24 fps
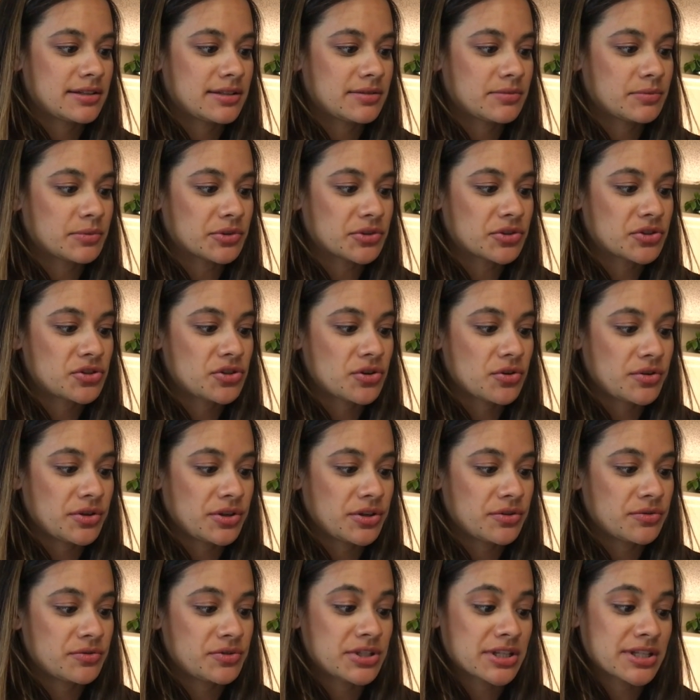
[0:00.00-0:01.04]
We'll show
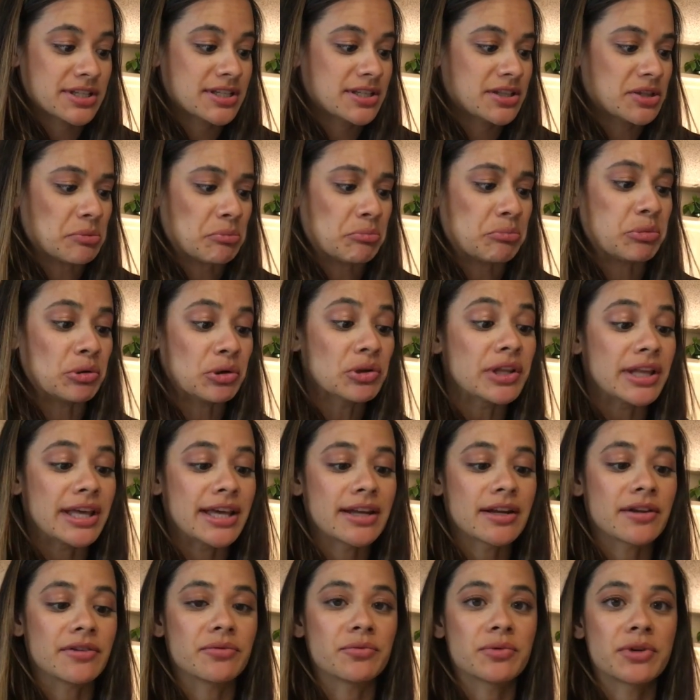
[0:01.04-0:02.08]
you just the
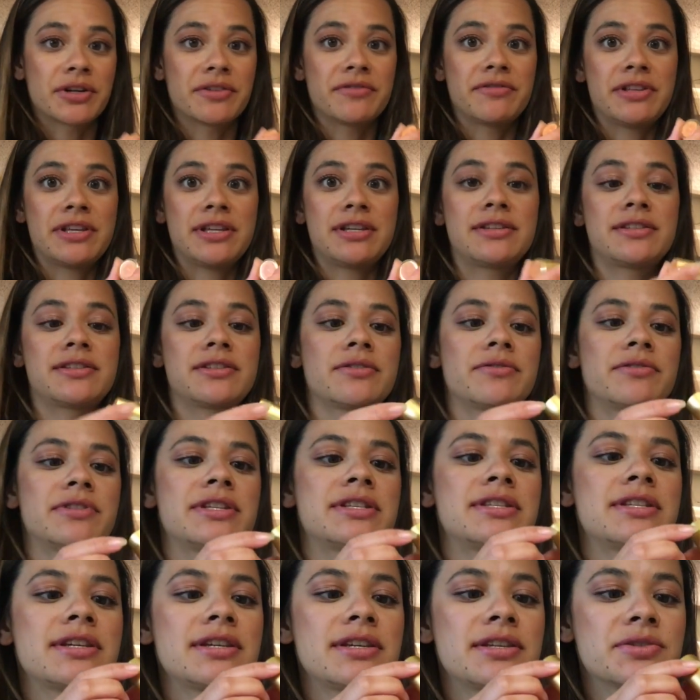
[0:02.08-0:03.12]
bullet of one of these. So
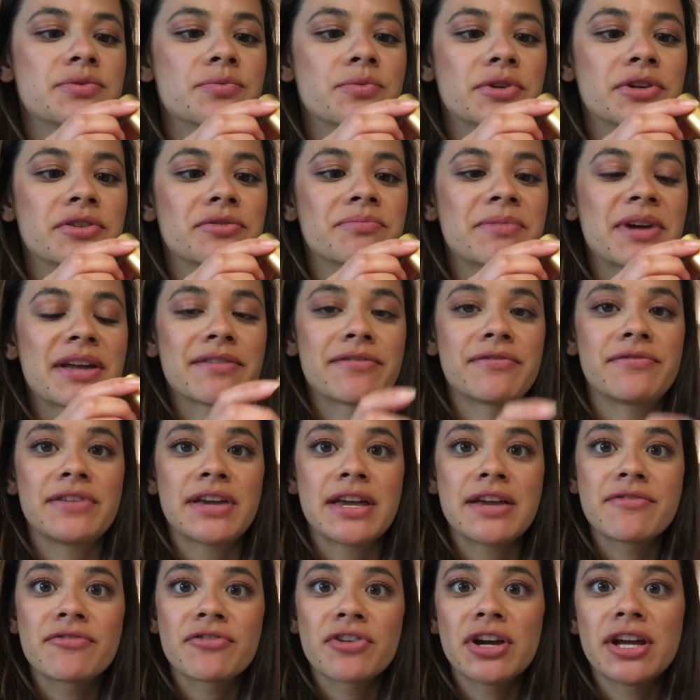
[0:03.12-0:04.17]
this is one of my
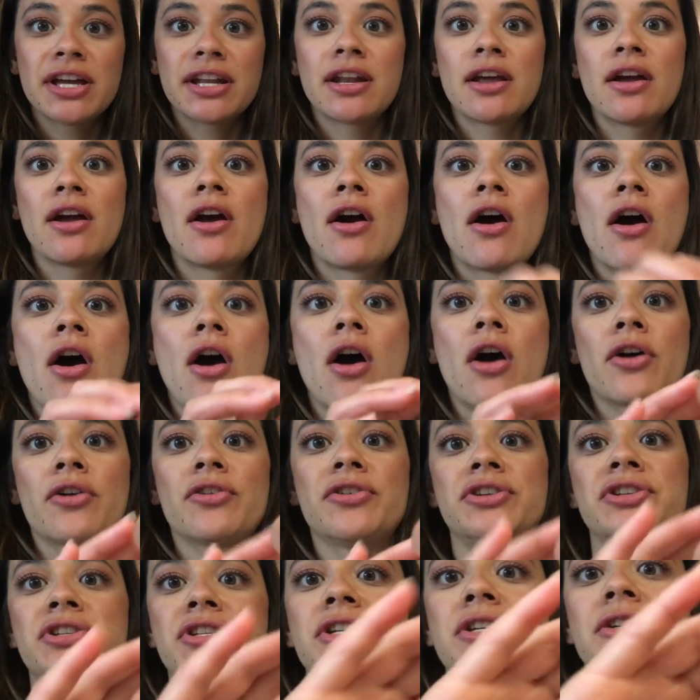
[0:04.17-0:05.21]
favorite
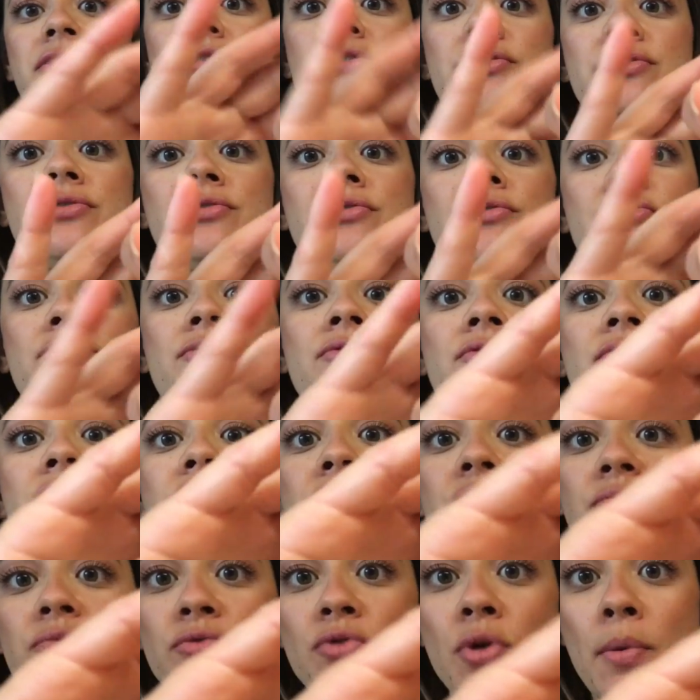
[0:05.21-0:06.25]
orangey
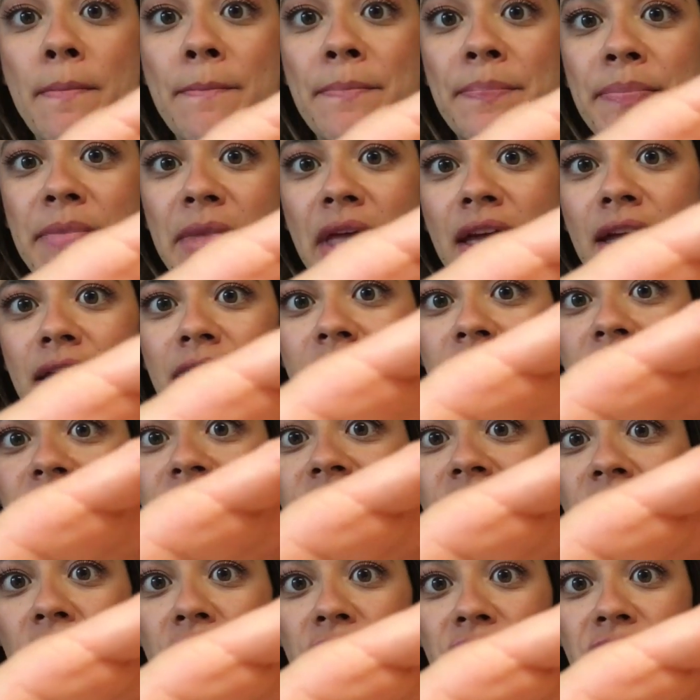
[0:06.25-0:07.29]
nudes,
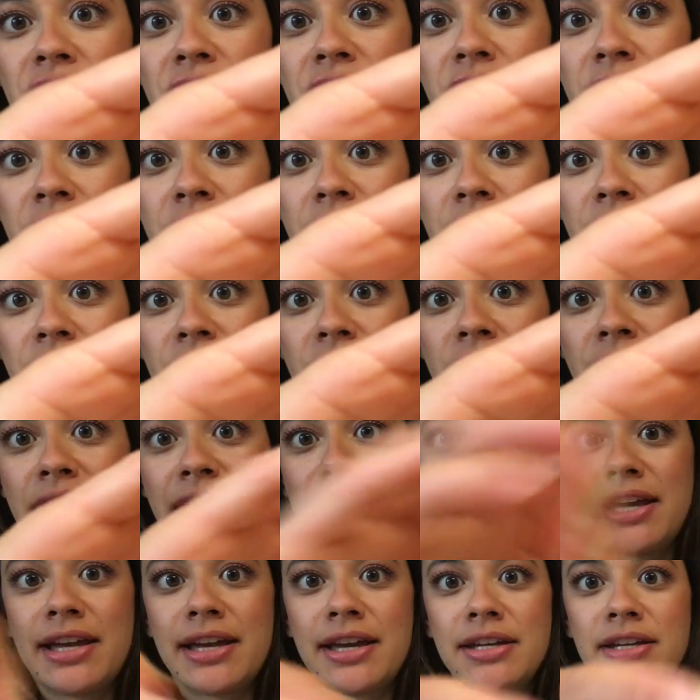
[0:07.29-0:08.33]
Virtue,
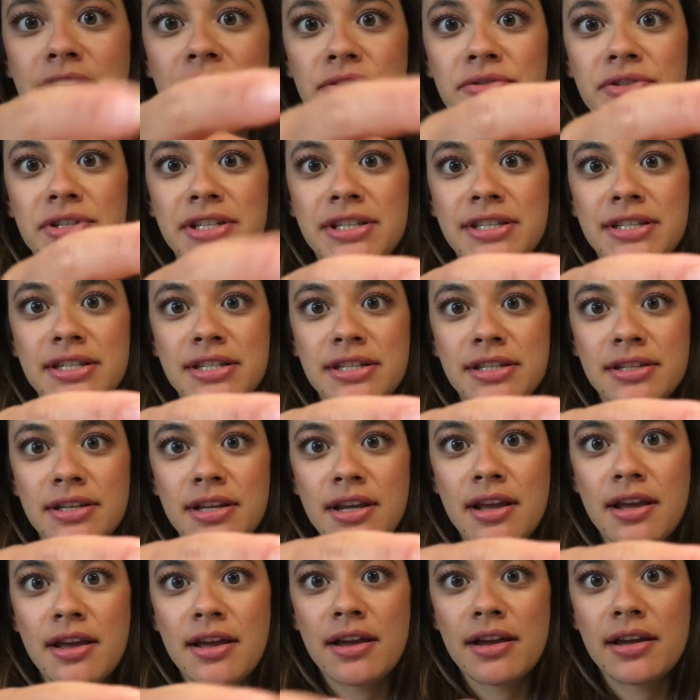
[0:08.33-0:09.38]
and you just
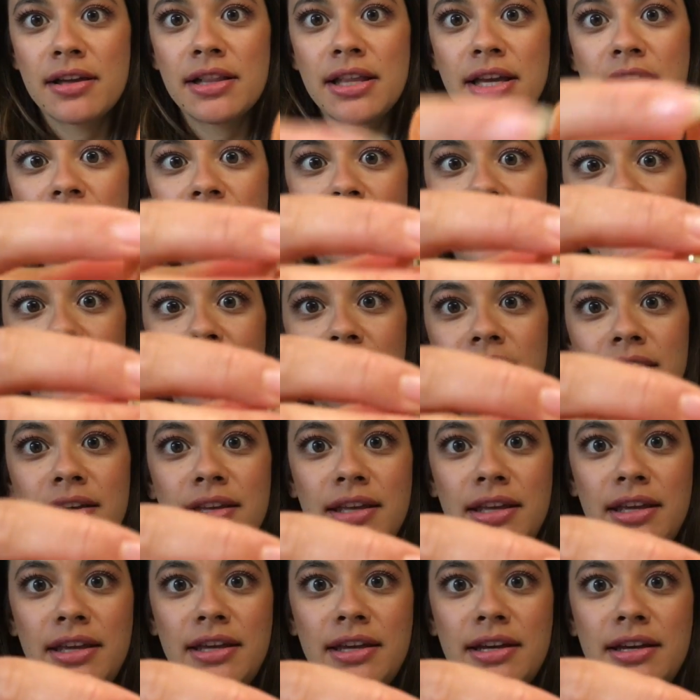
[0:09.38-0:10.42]
click
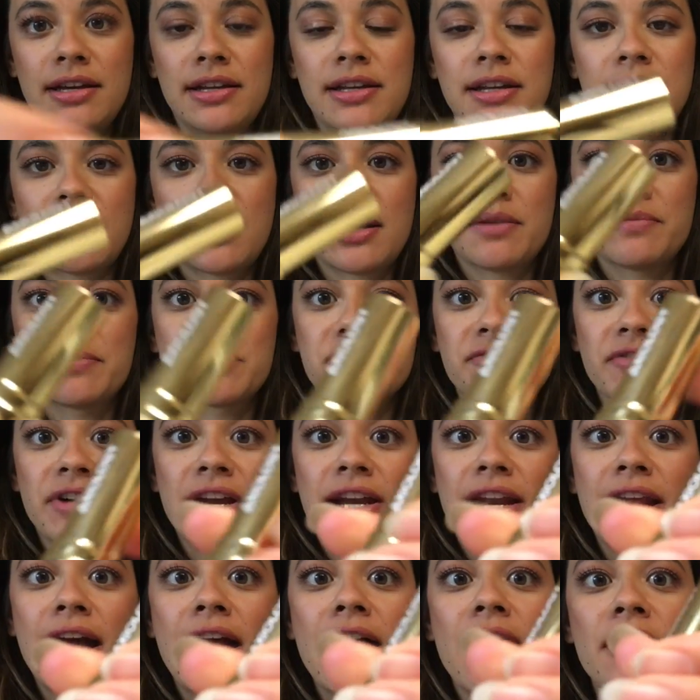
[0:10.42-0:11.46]
and it comes
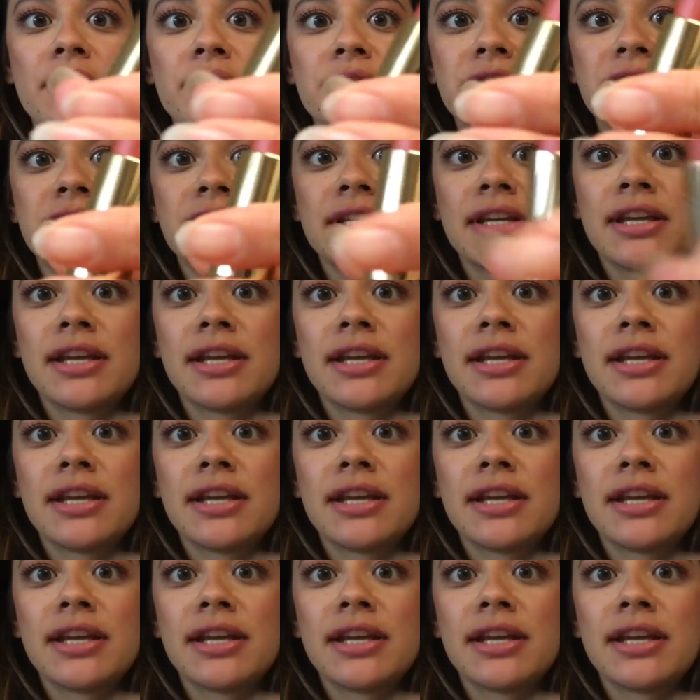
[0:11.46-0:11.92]
right out,